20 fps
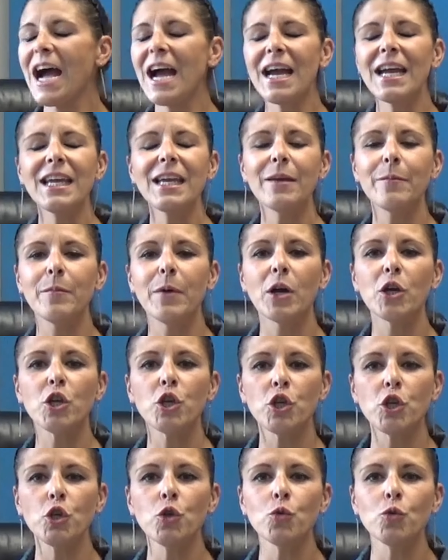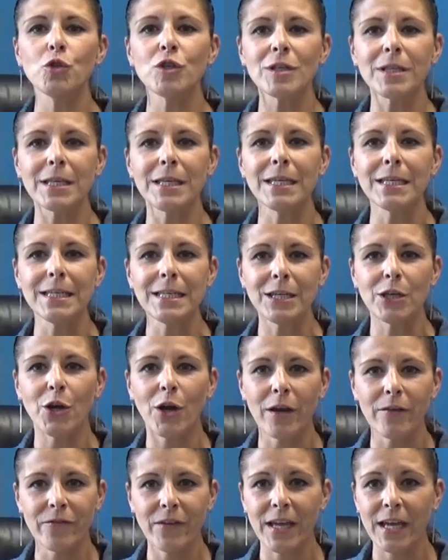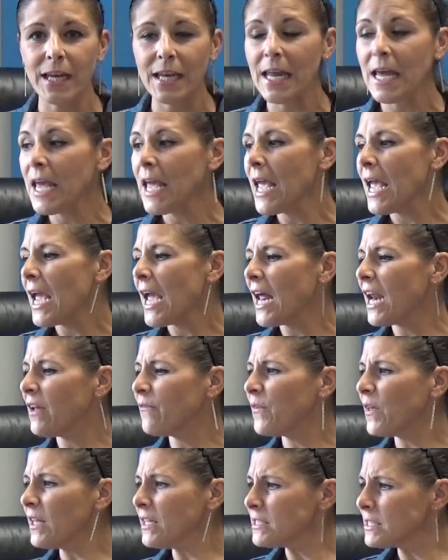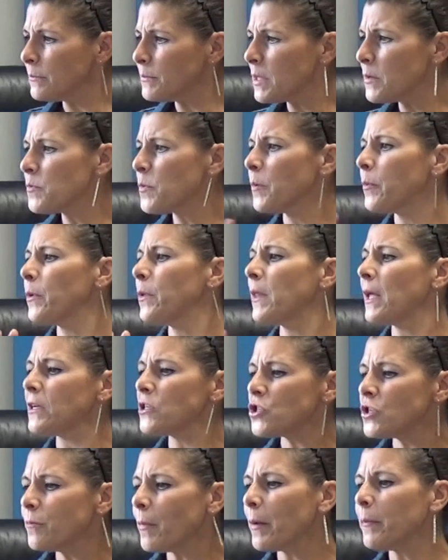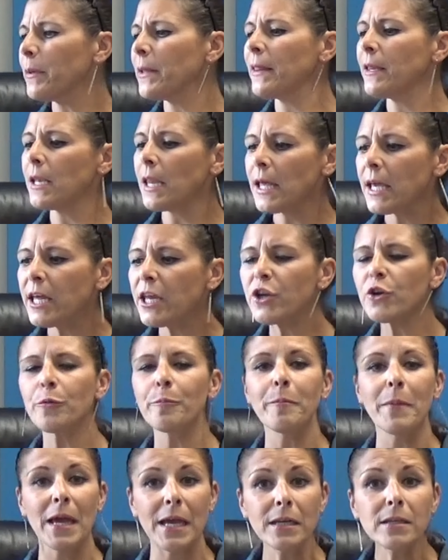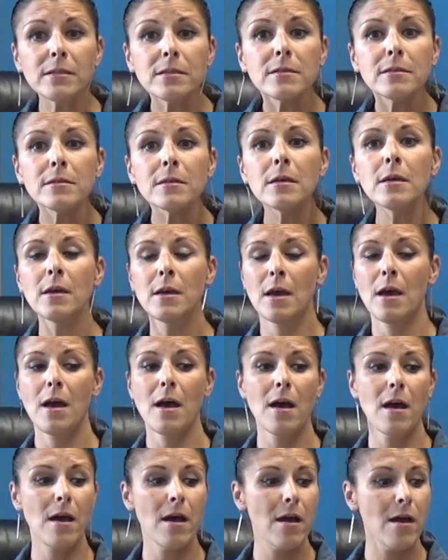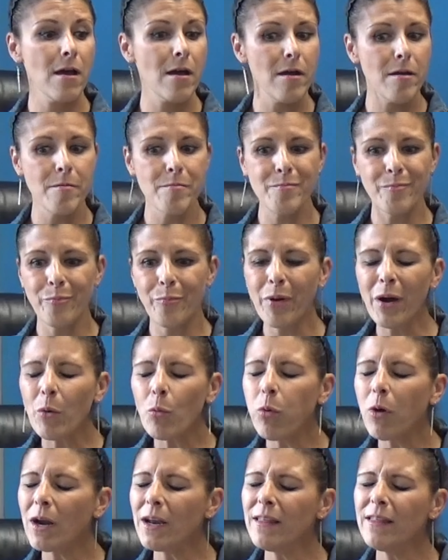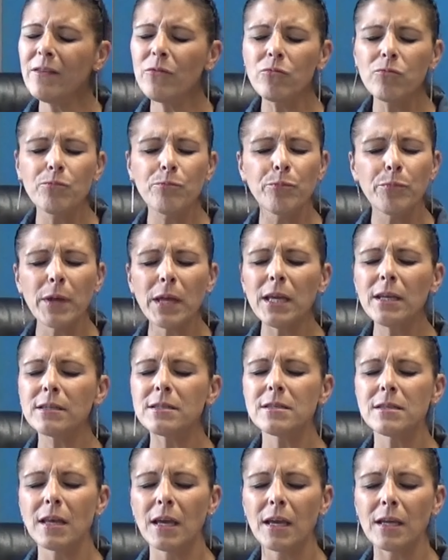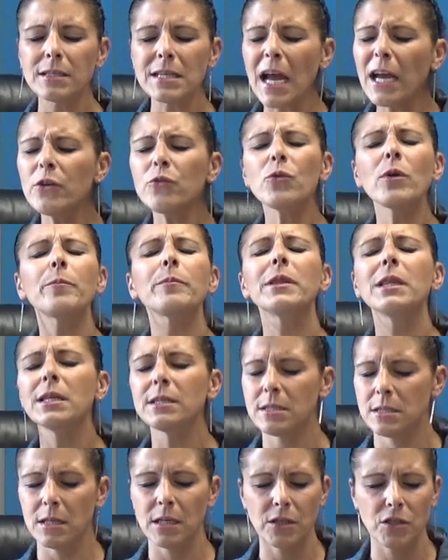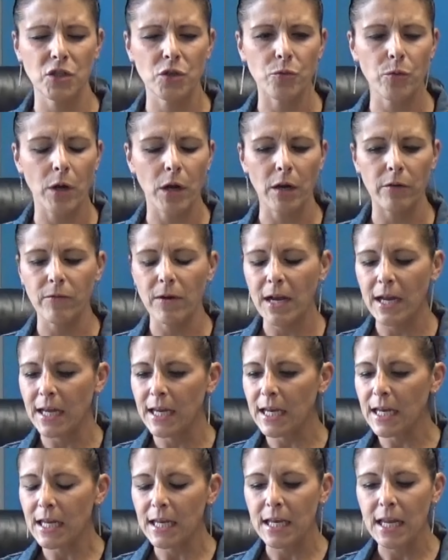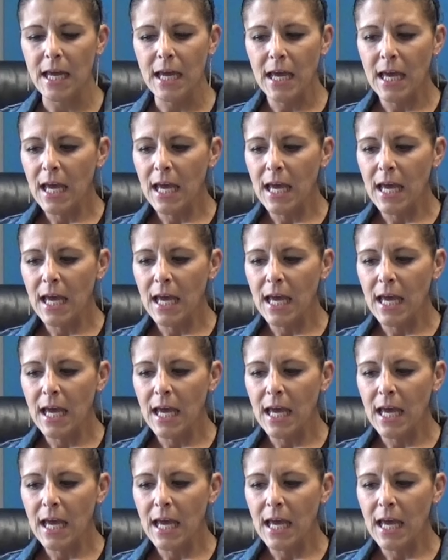I am a huge Celine Dion fan. And I feel like sometimes people like she might be a little hit or miss. Um, but one of the biggest things, I grew up listening to her, right? And